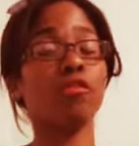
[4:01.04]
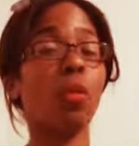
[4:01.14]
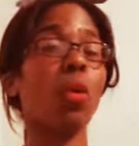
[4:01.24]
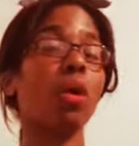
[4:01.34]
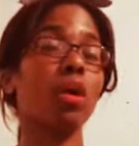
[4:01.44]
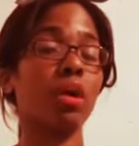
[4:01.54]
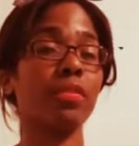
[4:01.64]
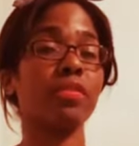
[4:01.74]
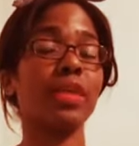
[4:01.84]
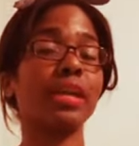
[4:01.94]
4
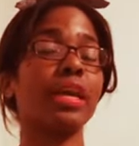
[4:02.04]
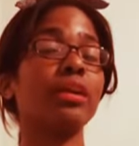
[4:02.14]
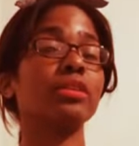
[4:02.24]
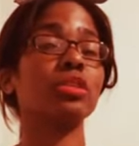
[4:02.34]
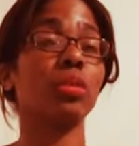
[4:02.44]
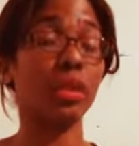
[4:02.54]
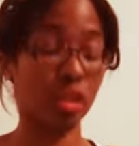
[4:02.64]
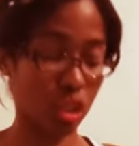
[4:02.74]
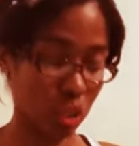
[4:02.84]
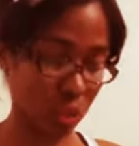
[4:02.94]
that airs
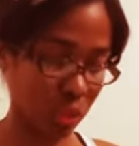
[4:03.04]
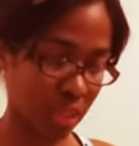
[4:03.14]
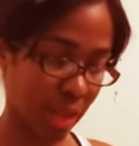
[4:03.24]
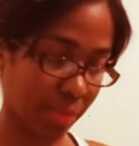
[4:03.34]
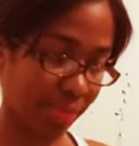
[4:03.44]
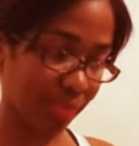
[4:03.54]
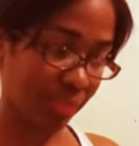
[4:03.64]
on Tuesday.